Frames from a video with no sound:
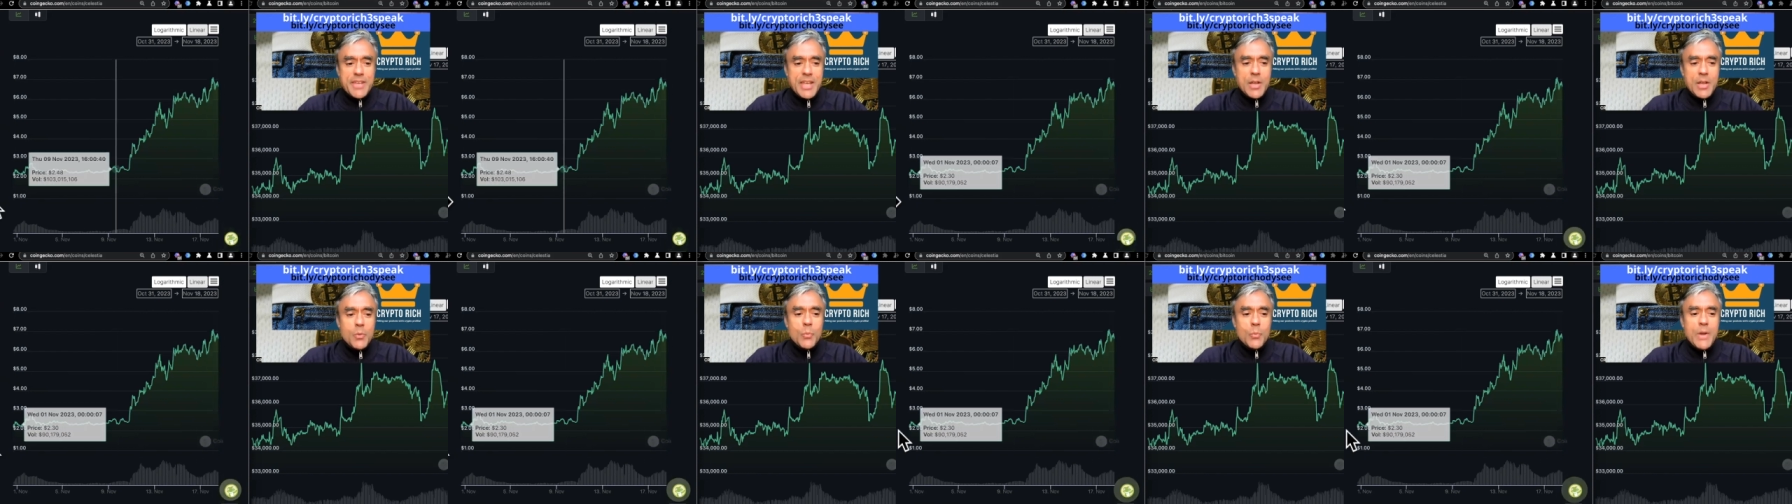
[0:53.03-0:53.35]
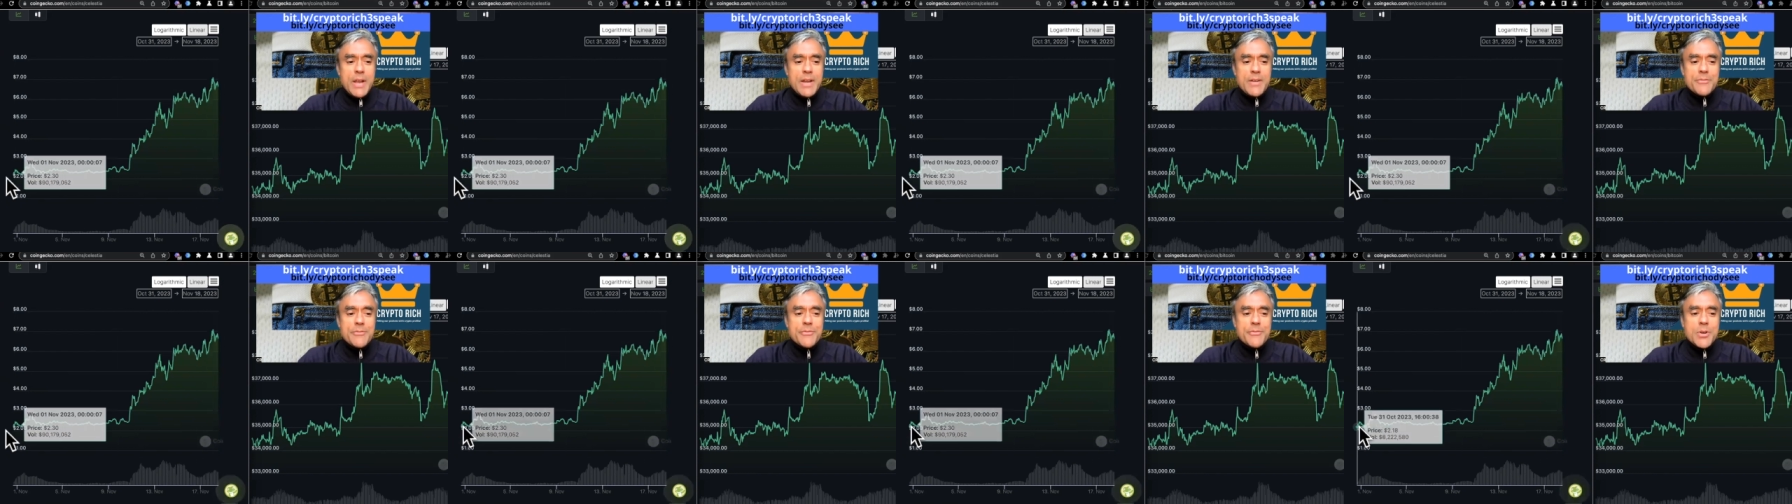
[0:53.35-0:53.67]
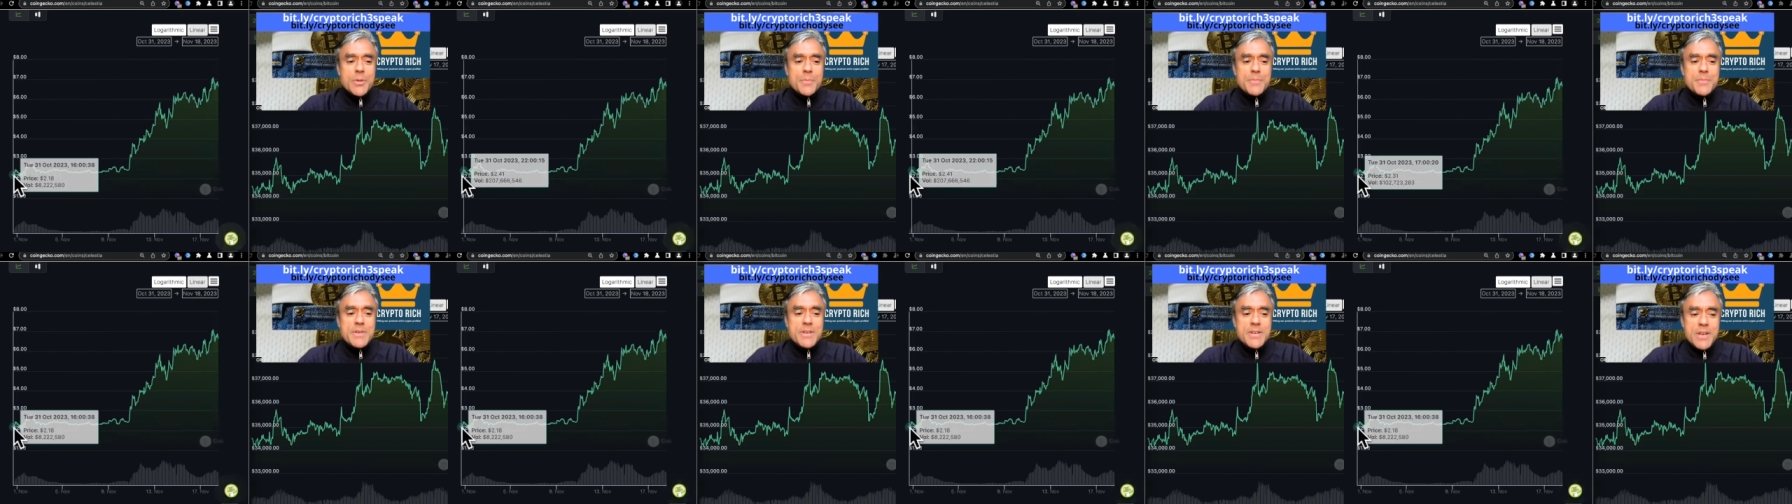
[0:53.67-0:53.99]
It went
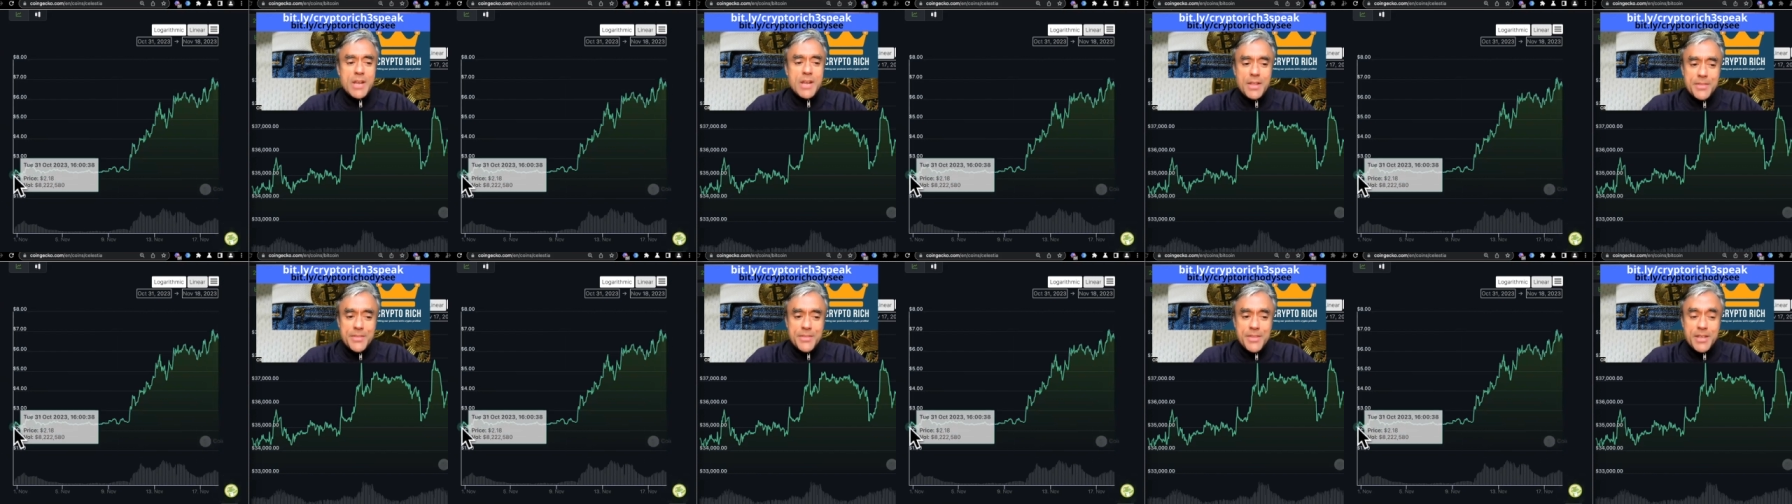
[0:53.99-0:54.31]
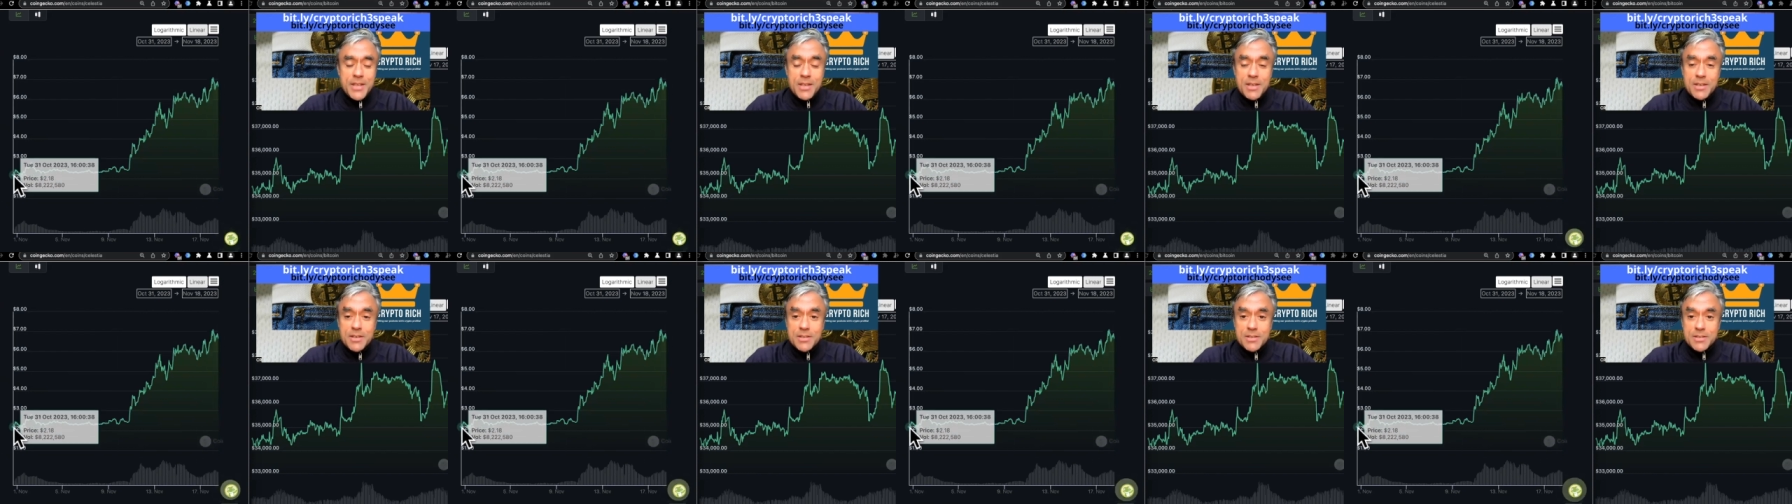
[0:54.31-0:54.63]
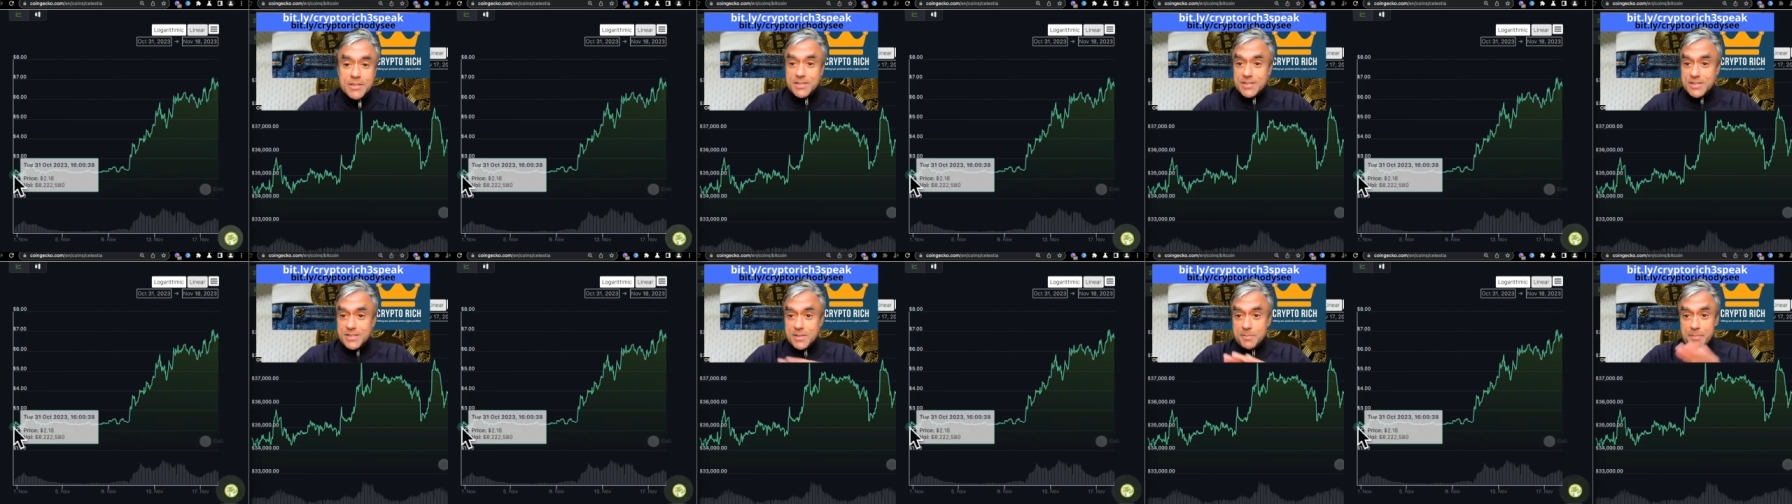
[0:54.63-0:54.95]
from nothing.
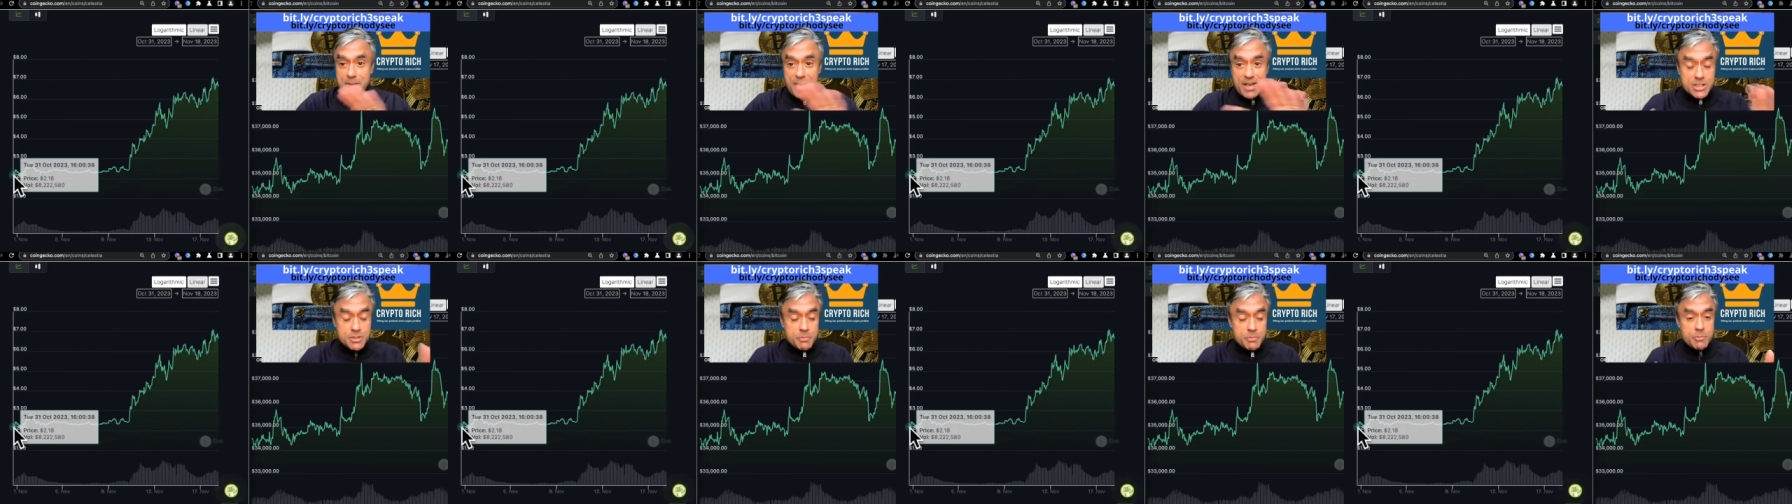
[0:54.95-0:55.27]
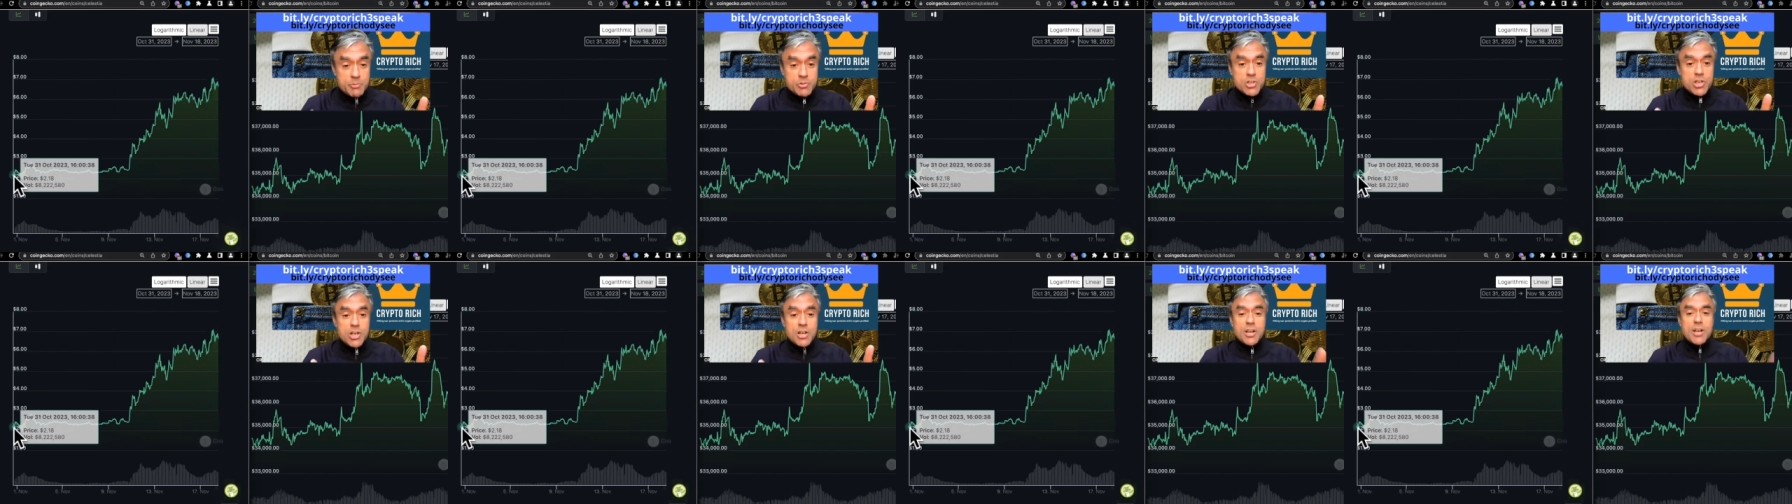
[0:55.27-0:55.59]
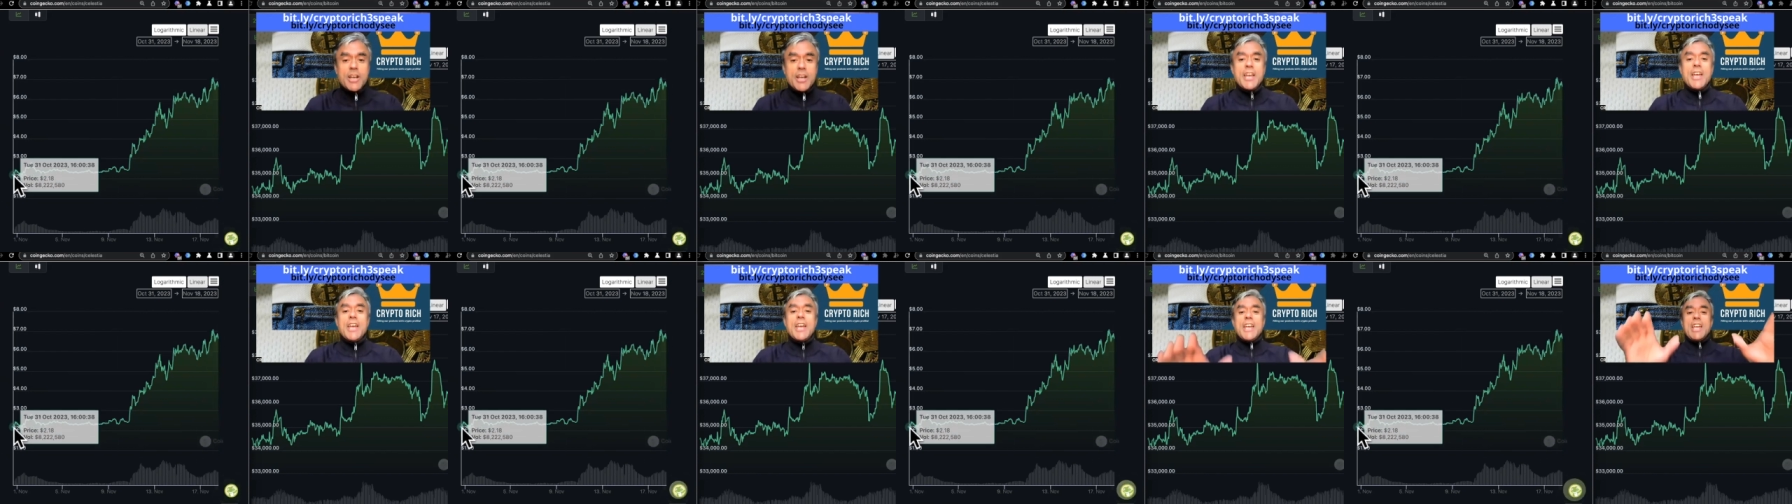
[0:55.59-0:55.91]
This is the maximum chart.